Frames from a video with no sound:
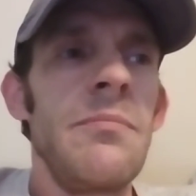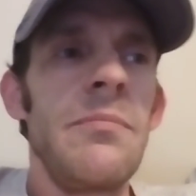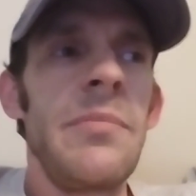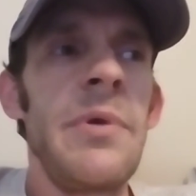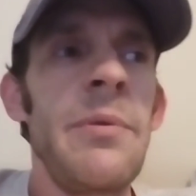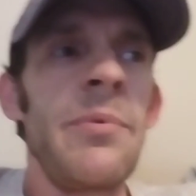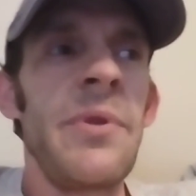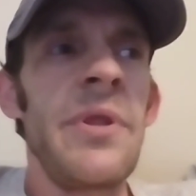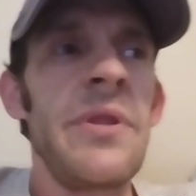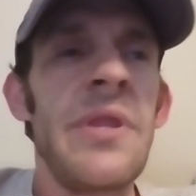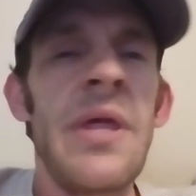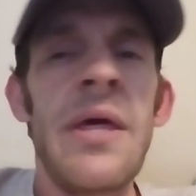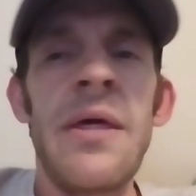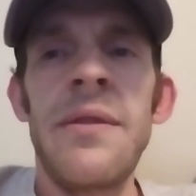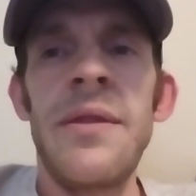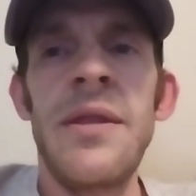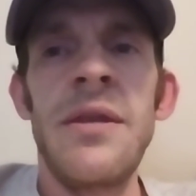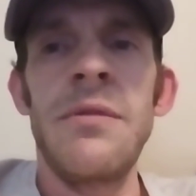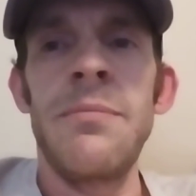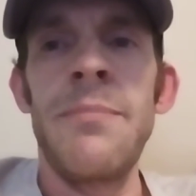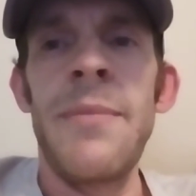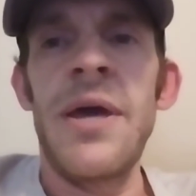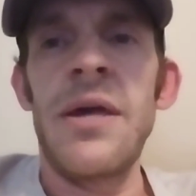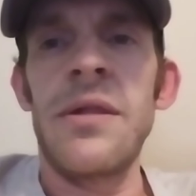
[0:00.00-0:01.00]
People like that,
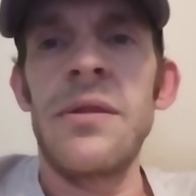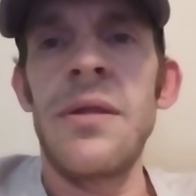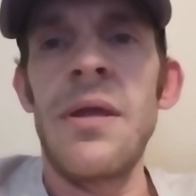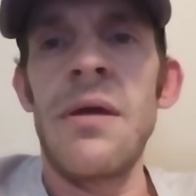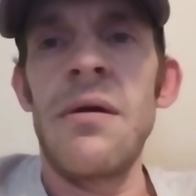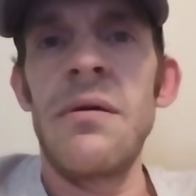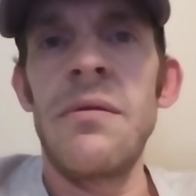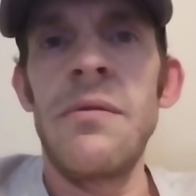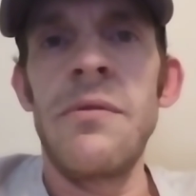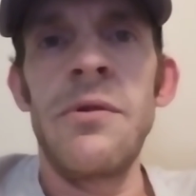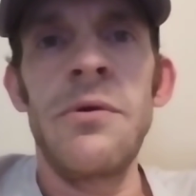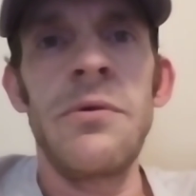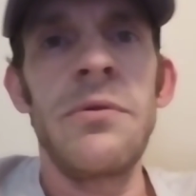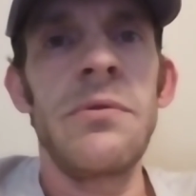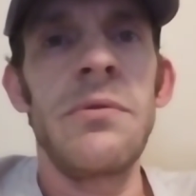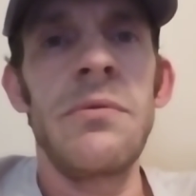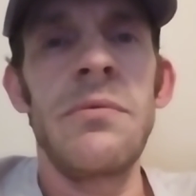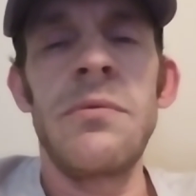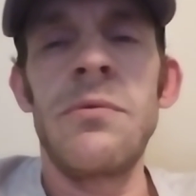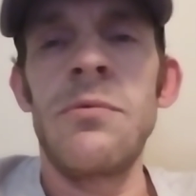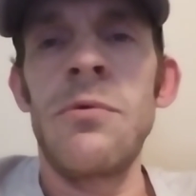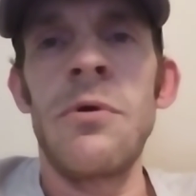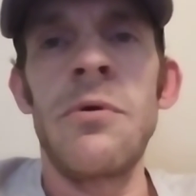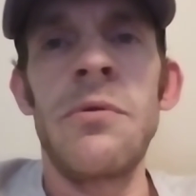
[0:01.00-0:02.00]
it's maxed out. Their
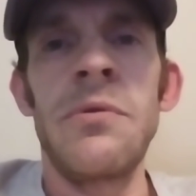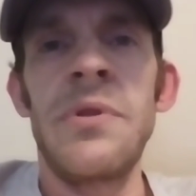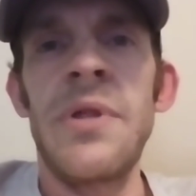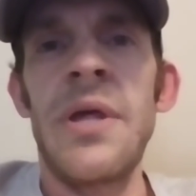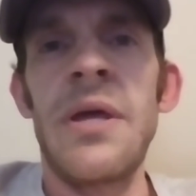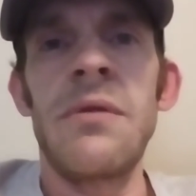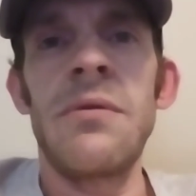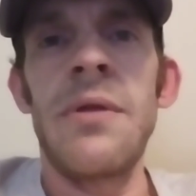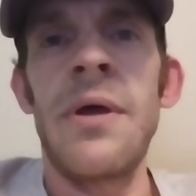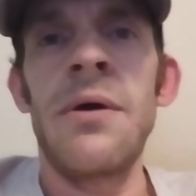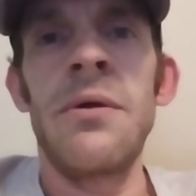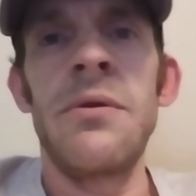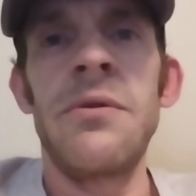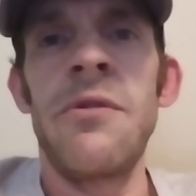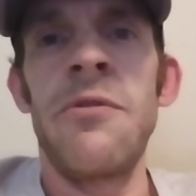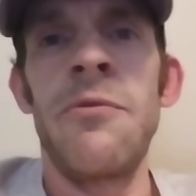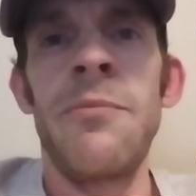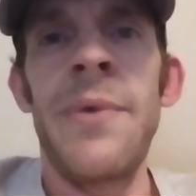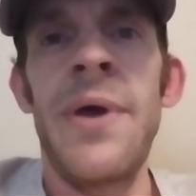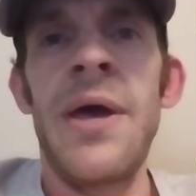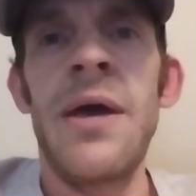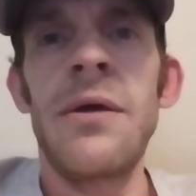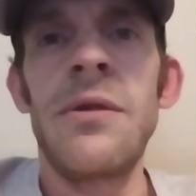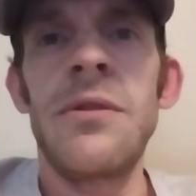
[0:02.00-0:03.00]
struggles out to
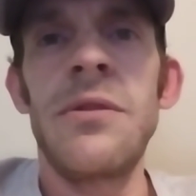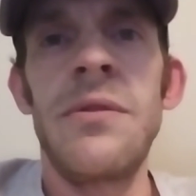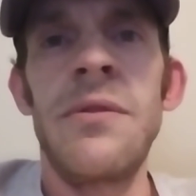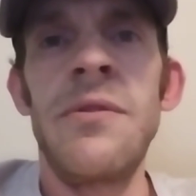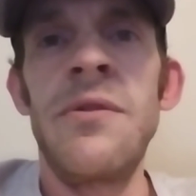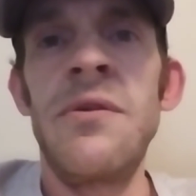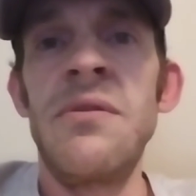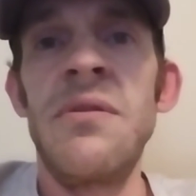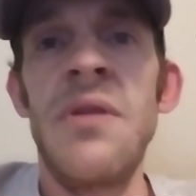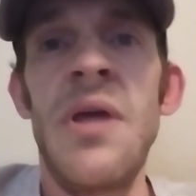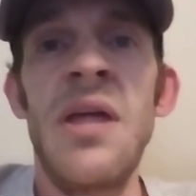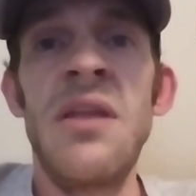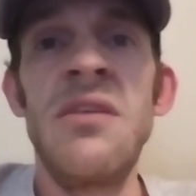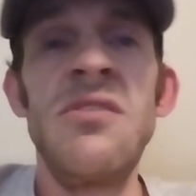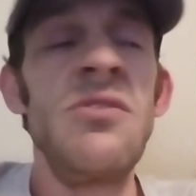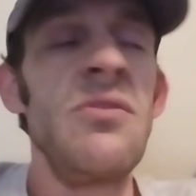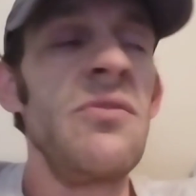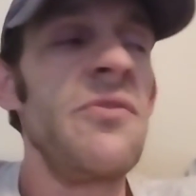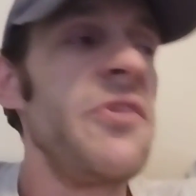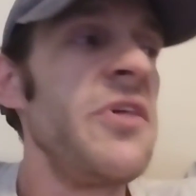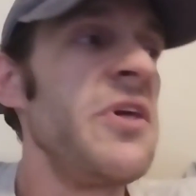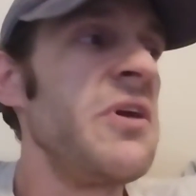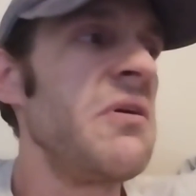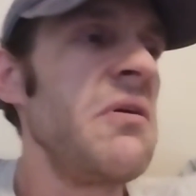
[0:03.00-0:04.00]
the max. And
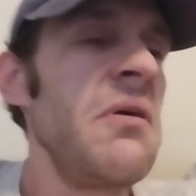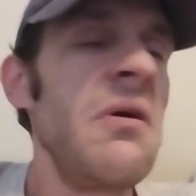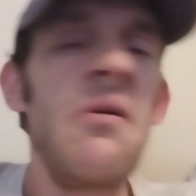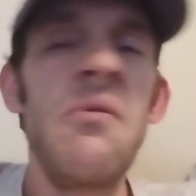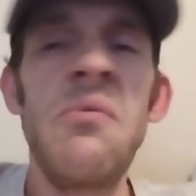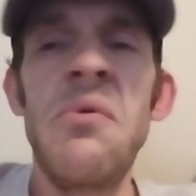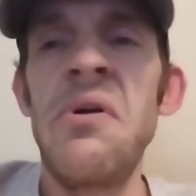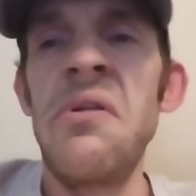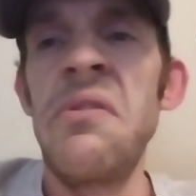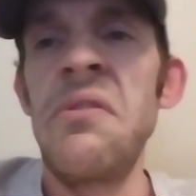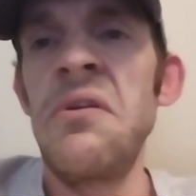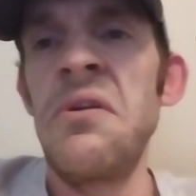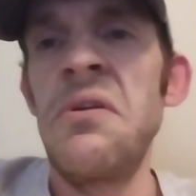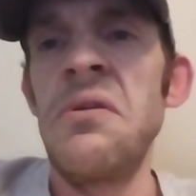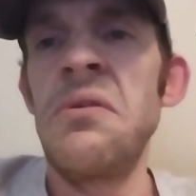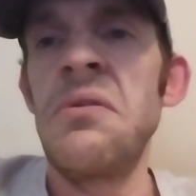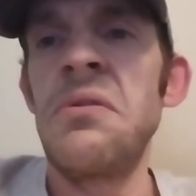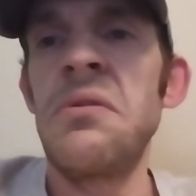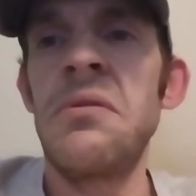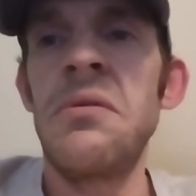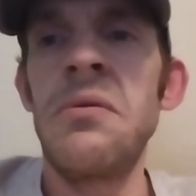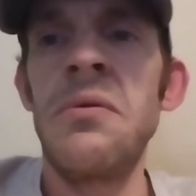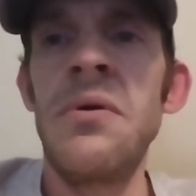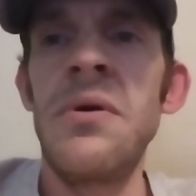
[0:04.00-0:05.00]
you think, oh, well, they're
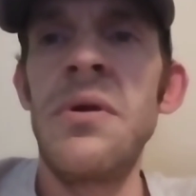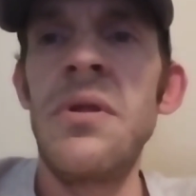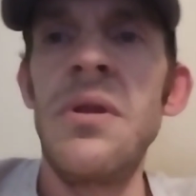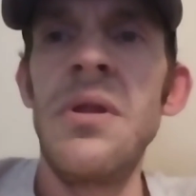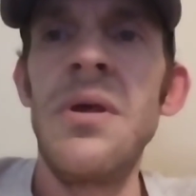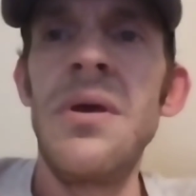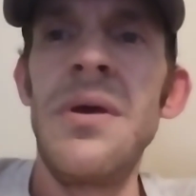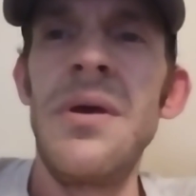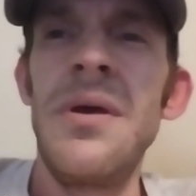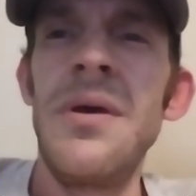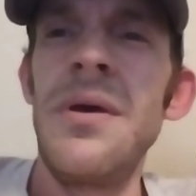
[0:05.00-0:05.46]
used to it.